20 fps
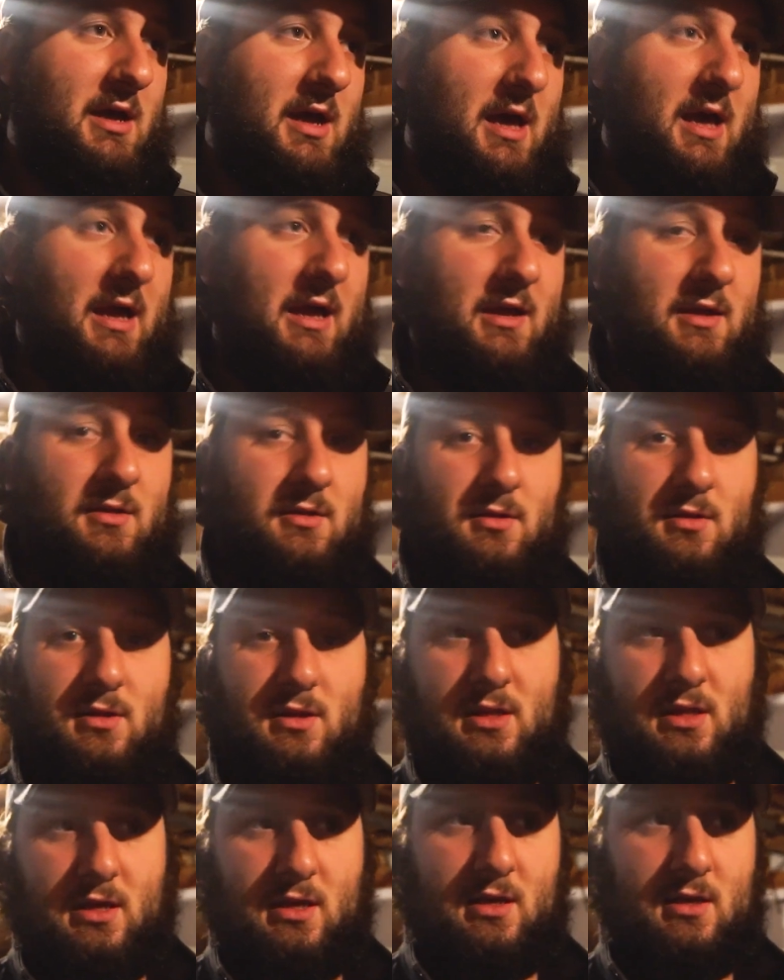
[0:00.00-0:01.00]
and
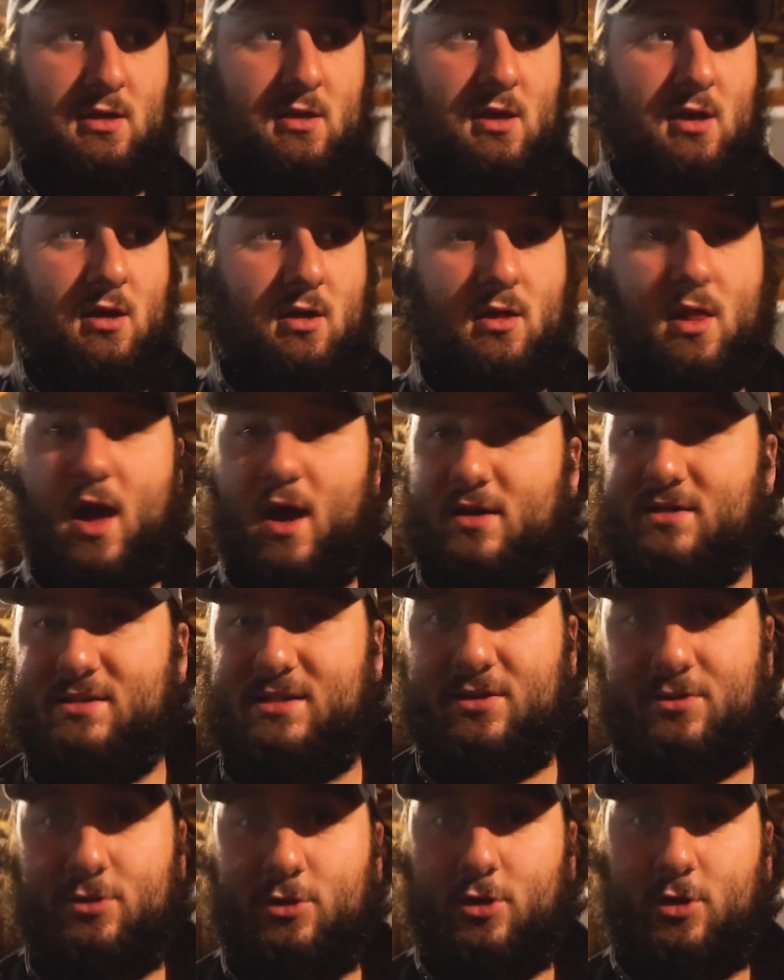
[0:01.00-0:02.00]
the lock
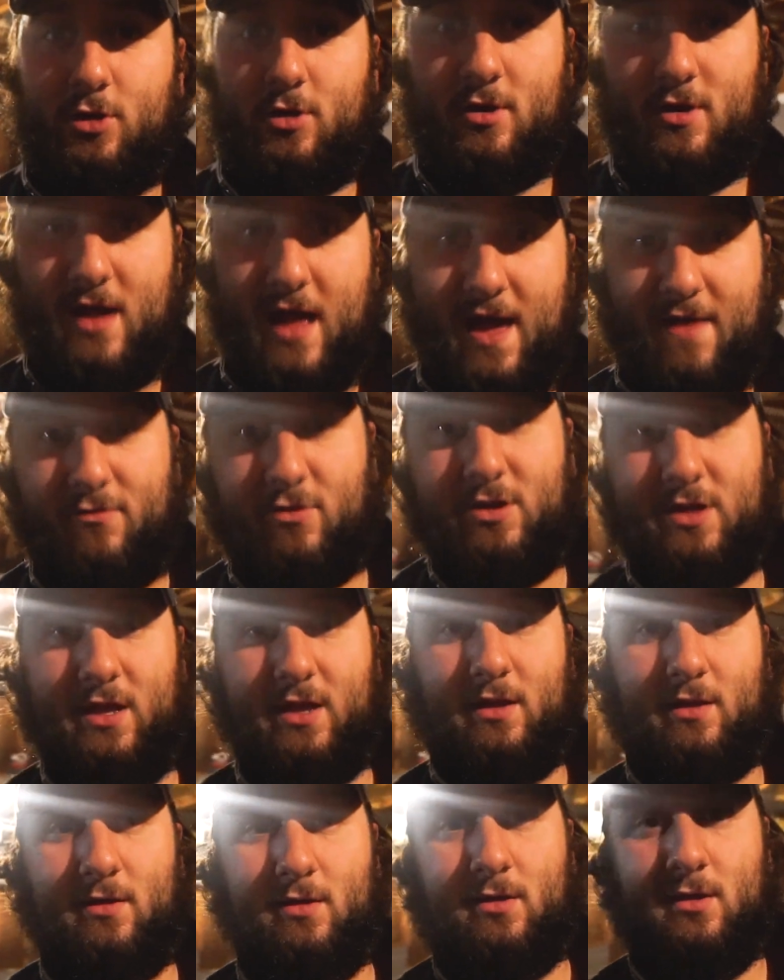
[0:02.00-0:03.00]
cylinder, everything.